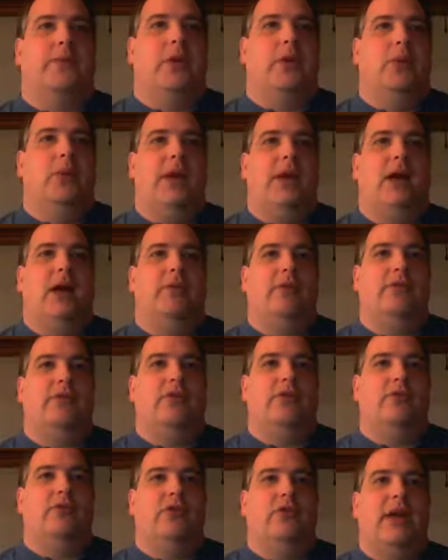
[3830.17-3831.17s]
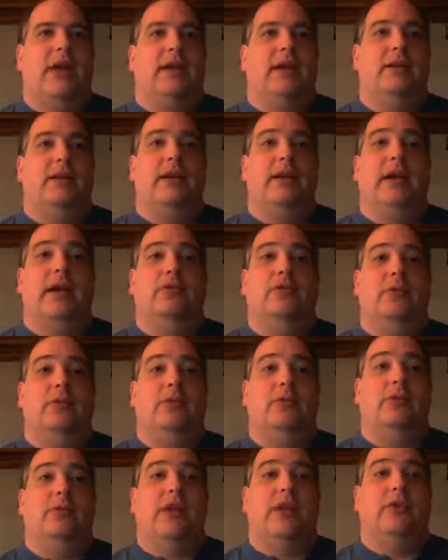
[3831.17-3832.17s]
we have this chat connection,
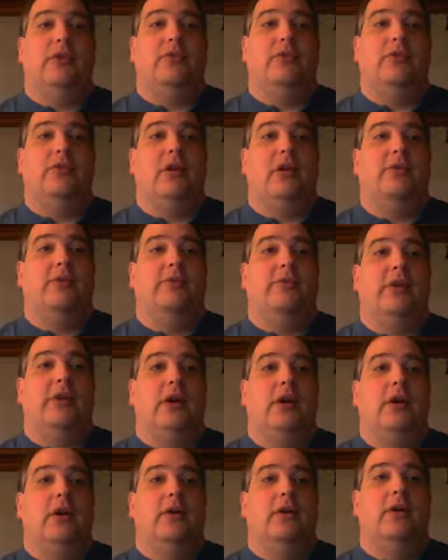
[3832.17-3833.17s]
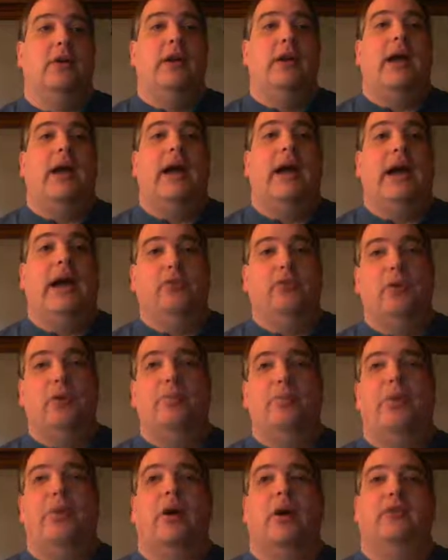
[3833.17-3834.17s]
which handles all of our actual
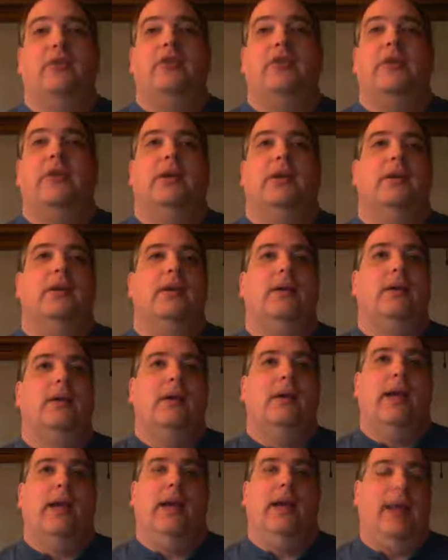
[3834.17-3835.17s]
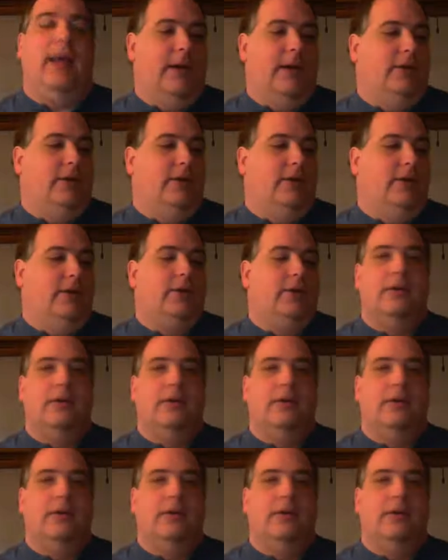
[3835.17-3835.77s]
parsing and